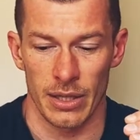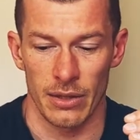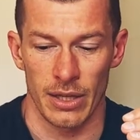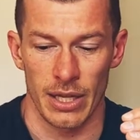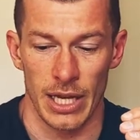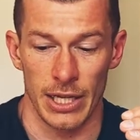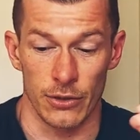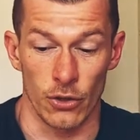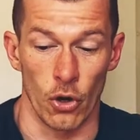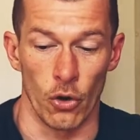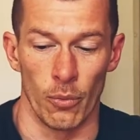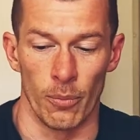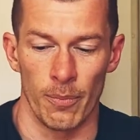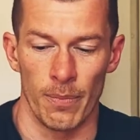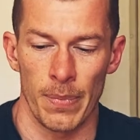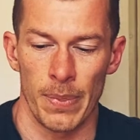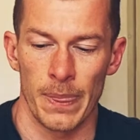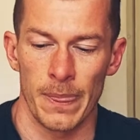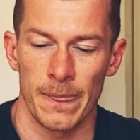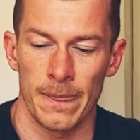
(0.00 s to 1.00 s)
at home,
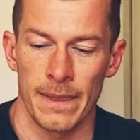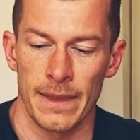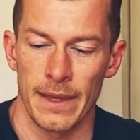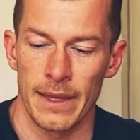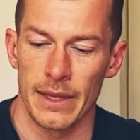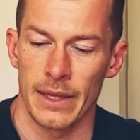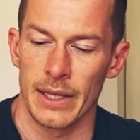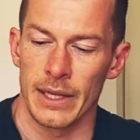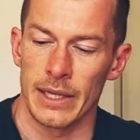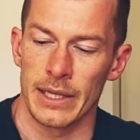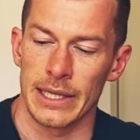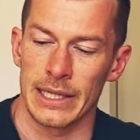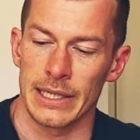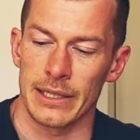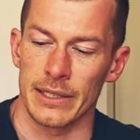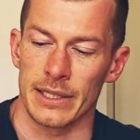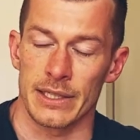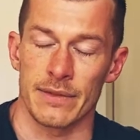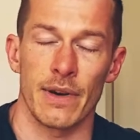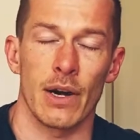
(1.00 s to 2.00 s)

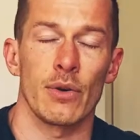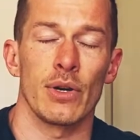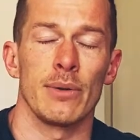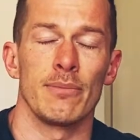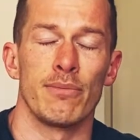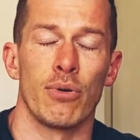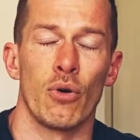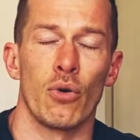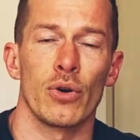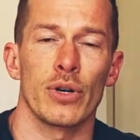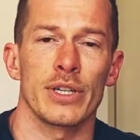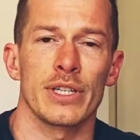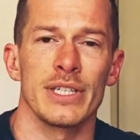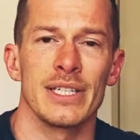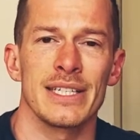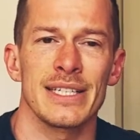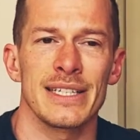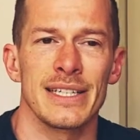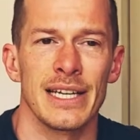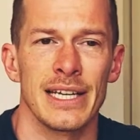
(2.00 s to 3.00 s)
it's very
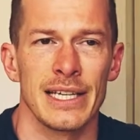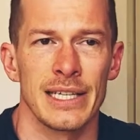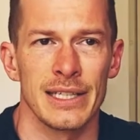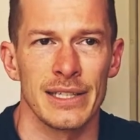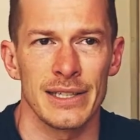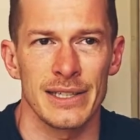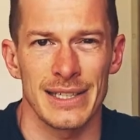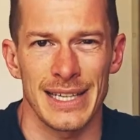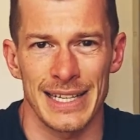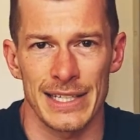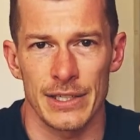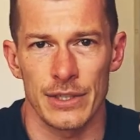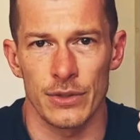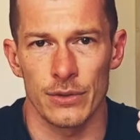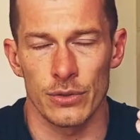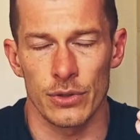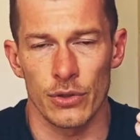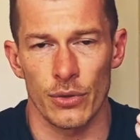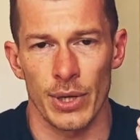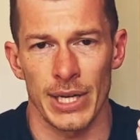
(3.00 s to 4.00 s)
important that you
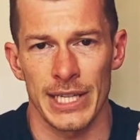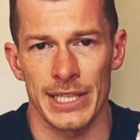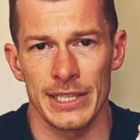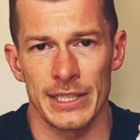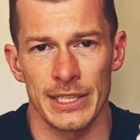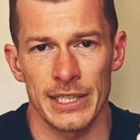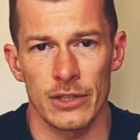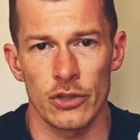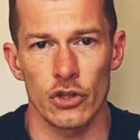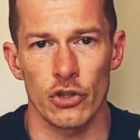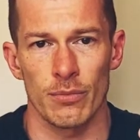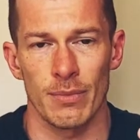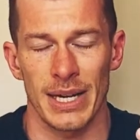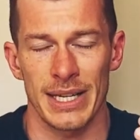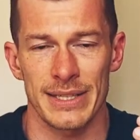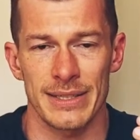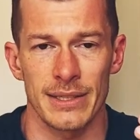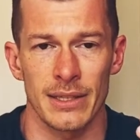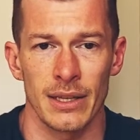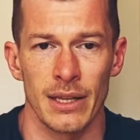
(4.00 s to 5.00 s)
train each
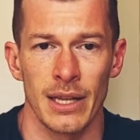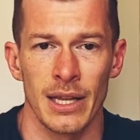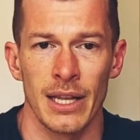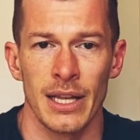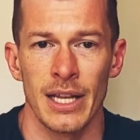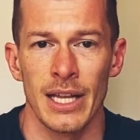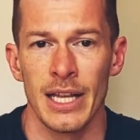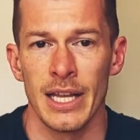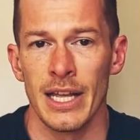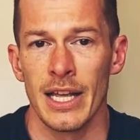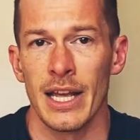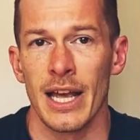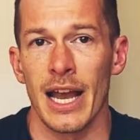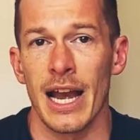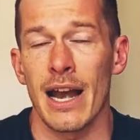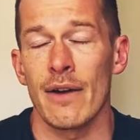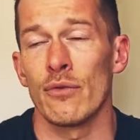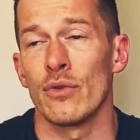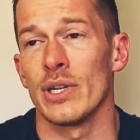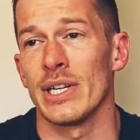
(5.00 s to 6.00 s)
muscle
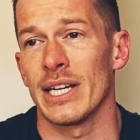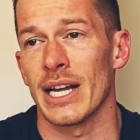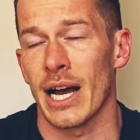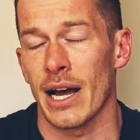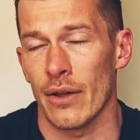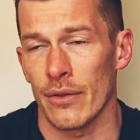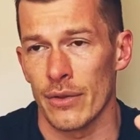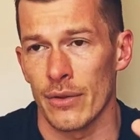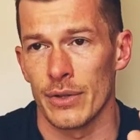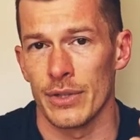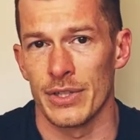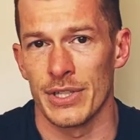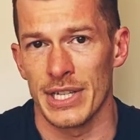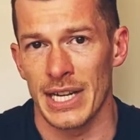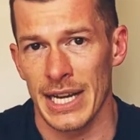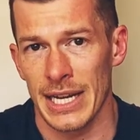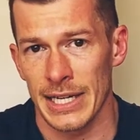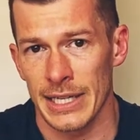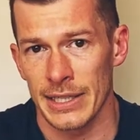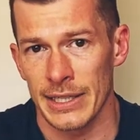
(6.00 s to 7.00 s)
every other
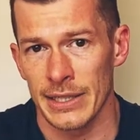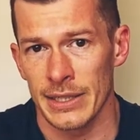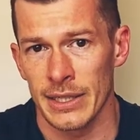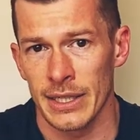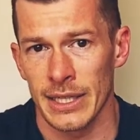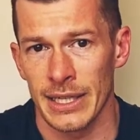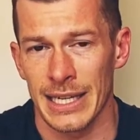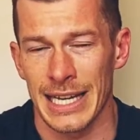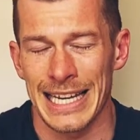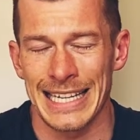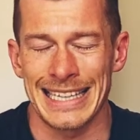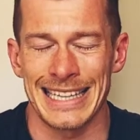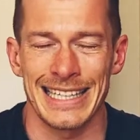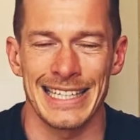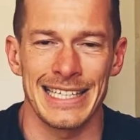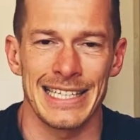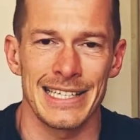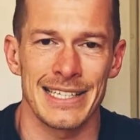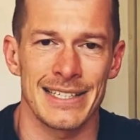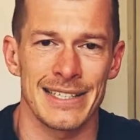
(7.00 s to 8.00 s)
day, at
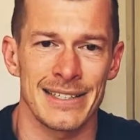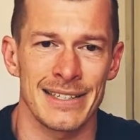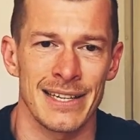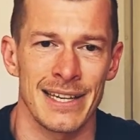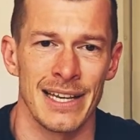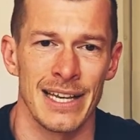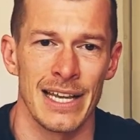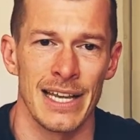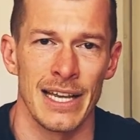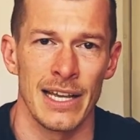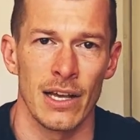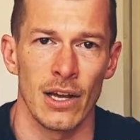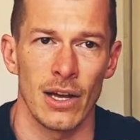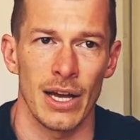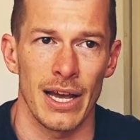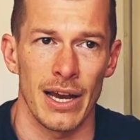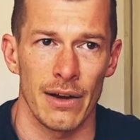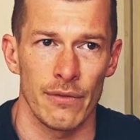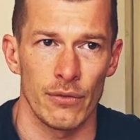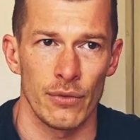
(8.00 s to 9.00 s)
least
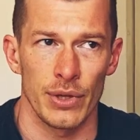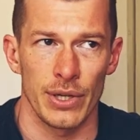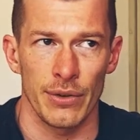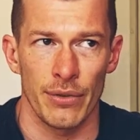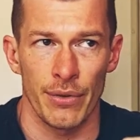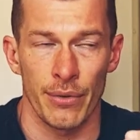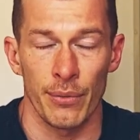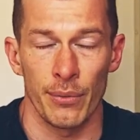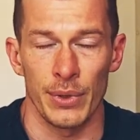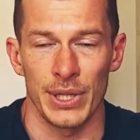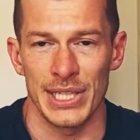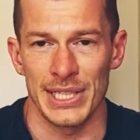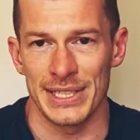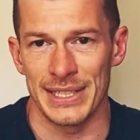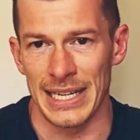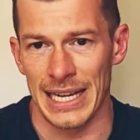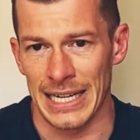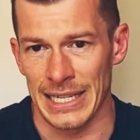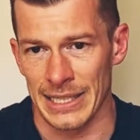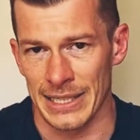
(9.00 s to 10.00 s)
every 3
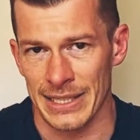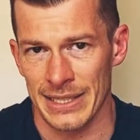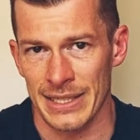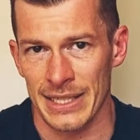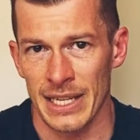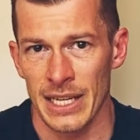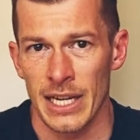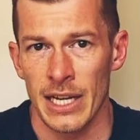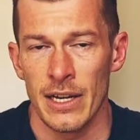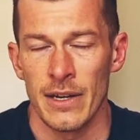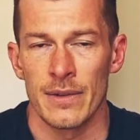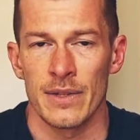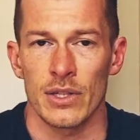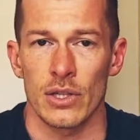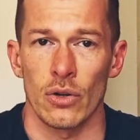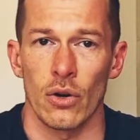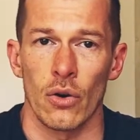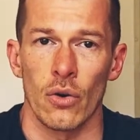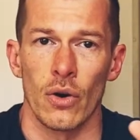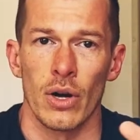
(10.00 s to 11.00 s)
days.
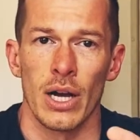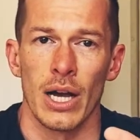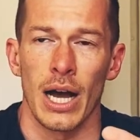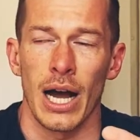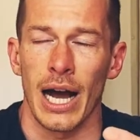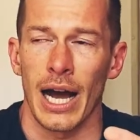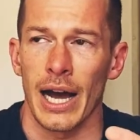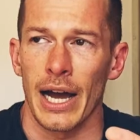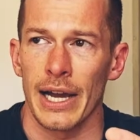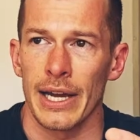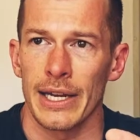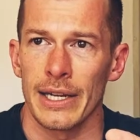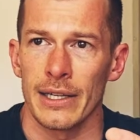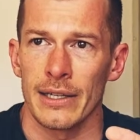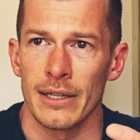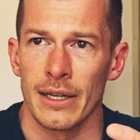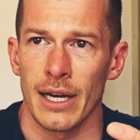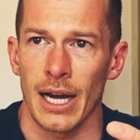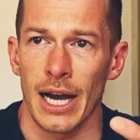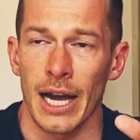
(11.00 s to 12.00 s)
So I
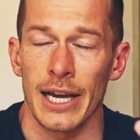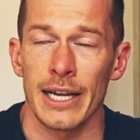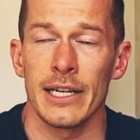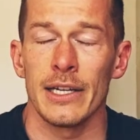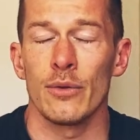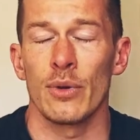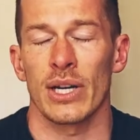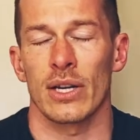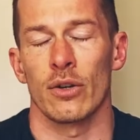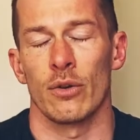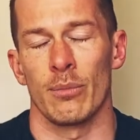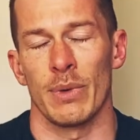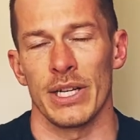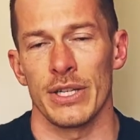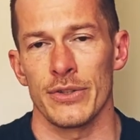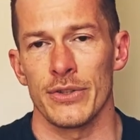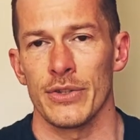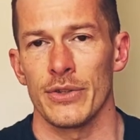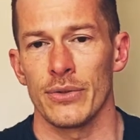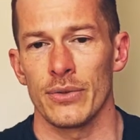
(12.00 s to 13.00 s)
highly
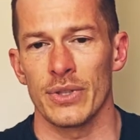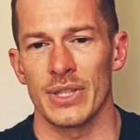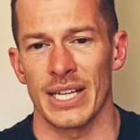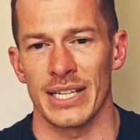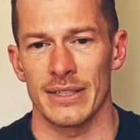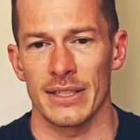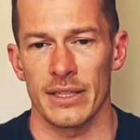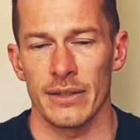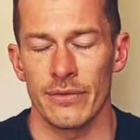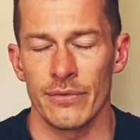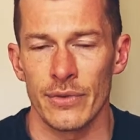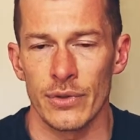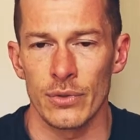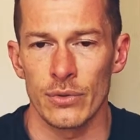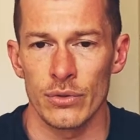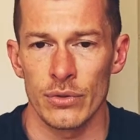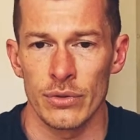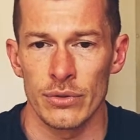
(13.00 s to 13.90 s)
recommend you that if you